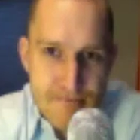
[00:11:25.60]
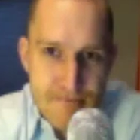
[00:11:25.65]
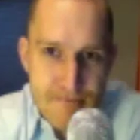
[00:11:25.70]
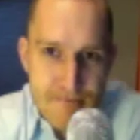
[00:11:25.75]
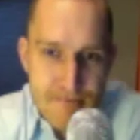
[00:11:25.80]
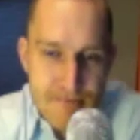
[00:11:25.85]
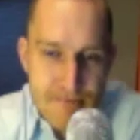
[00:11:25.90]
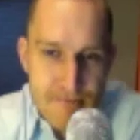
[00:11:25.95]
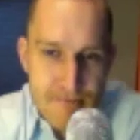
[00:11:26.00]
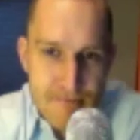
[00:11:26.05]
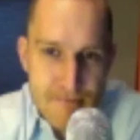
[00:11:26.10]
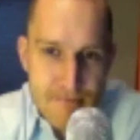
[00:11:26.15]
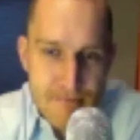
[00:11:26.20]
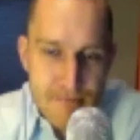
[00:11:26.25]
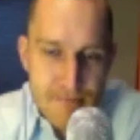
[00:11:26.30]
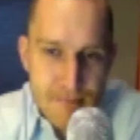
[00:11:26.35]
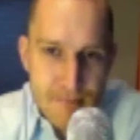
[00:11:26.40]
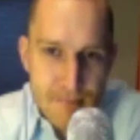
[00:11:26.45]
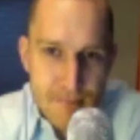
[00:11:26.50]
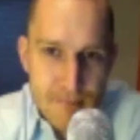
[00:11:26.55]

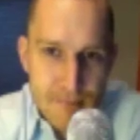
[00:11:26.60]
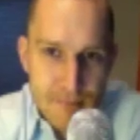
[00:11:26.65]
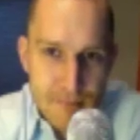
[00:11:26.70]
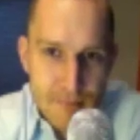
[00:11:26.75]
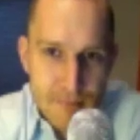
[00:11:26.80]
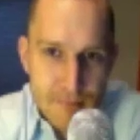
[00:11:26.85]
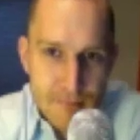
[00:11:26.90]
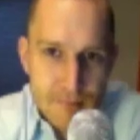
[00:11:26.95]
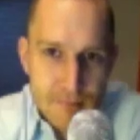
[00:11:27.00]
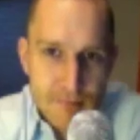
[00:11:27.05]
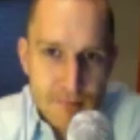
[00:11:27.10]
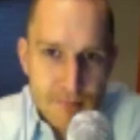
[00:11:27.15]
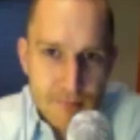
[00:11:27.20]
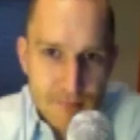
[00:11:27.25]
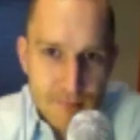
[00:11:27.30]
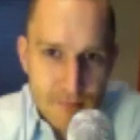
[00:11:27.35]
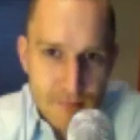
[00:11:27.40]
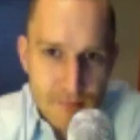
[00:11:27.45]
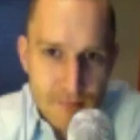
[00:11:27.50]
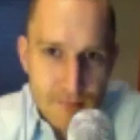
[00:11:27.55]

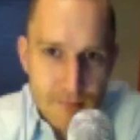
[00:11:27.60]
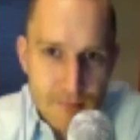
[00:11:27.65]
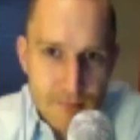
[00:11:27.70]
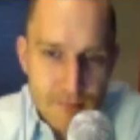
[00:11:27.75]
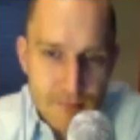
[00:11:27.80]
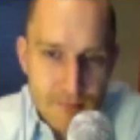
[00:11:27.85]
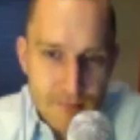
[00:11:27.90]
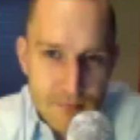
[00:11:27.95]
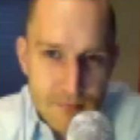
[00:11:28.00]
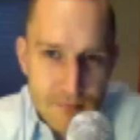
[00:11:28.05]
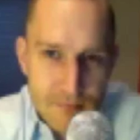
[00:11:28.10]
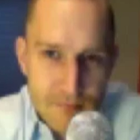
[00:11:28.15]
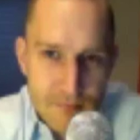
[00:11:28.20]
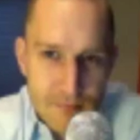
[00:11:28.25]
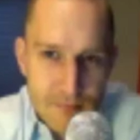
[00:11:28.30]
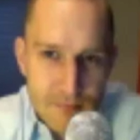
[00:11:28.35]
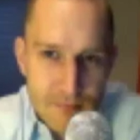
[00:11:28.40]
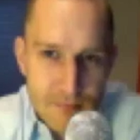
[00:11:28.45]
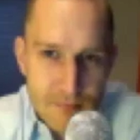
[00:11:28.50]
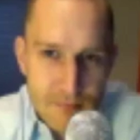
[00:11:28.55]

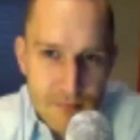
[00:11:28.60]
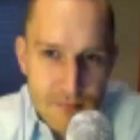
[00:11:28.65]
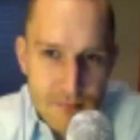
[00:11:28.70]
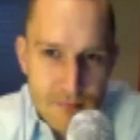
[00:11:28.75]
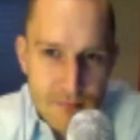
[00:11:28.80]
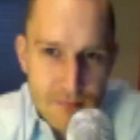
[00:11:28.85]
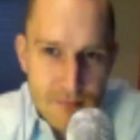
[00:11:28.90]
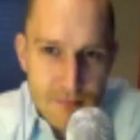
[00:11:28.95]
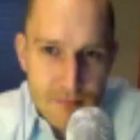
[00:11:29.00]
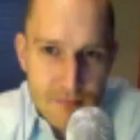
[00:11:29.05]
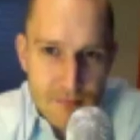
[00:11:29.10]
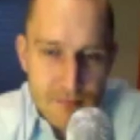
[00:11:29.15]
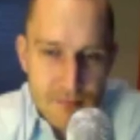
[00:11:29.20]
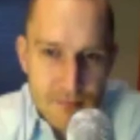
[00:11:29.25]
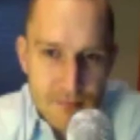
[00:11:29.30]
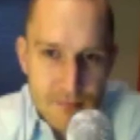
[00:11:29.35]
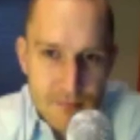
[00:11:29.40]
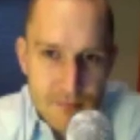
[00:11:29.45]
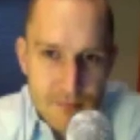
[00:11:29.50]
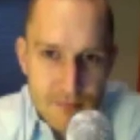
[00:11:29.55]

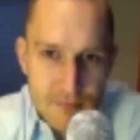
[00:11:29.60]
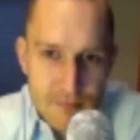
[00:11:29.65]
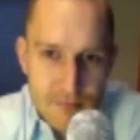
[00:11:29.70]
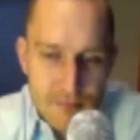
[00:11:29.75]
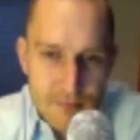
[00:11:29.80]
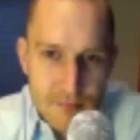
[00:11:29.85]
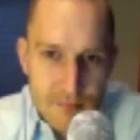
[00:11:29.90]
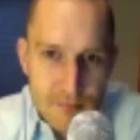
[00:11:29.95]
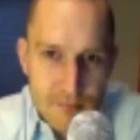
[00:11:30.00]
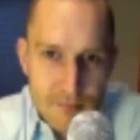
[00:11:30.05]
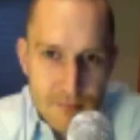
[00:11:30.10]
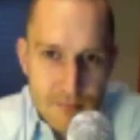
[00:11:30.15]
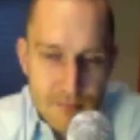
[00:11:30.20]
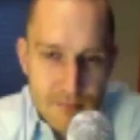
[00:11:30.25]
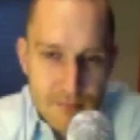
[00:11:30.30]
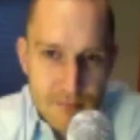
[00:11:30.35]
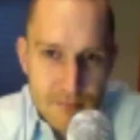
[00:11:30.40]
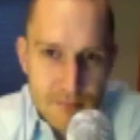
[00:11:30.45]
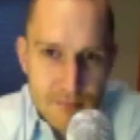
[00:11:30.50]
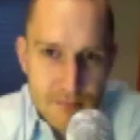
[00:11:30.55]

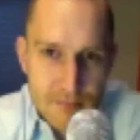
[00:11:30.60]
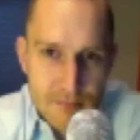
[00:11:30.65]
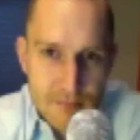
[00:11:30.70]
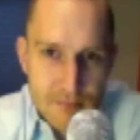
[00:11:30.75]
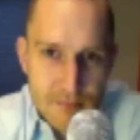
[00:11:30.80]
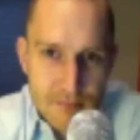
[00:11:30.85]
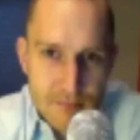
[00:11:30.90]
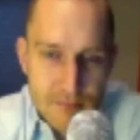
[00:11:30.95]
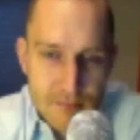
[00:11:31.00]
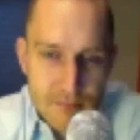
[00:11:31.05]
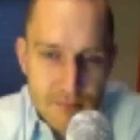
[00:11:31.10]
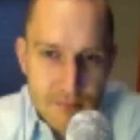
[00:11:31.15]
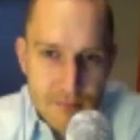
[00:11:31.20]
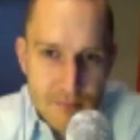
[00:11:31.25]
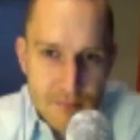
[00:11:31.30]
This person isn't speaking.